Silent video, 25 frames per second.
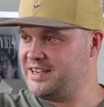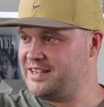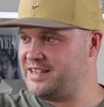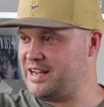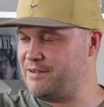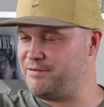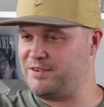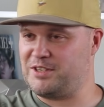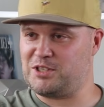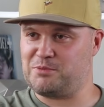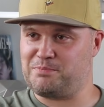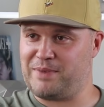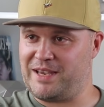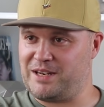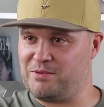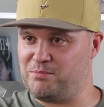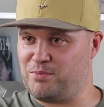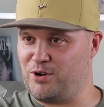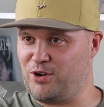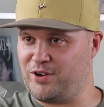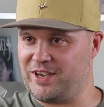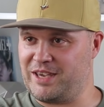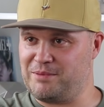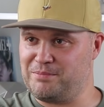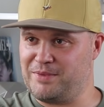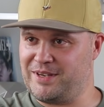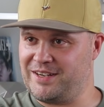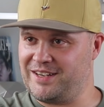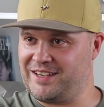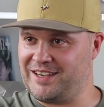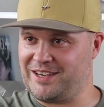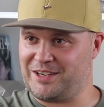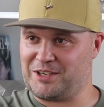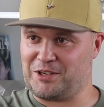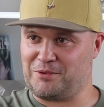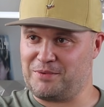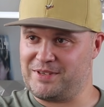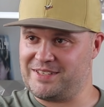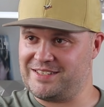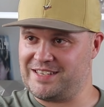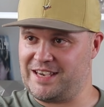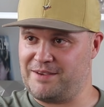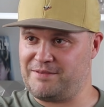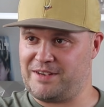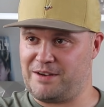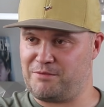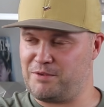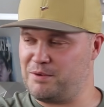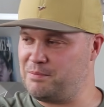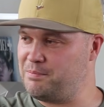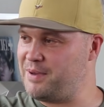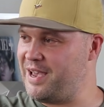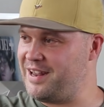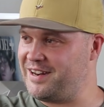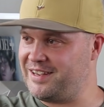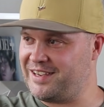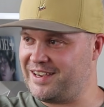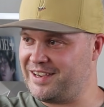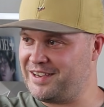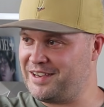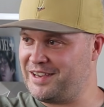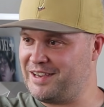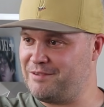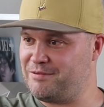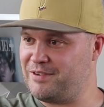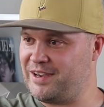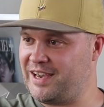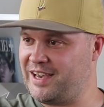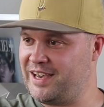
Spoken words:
never spent pocket money. I always saved every penny I ever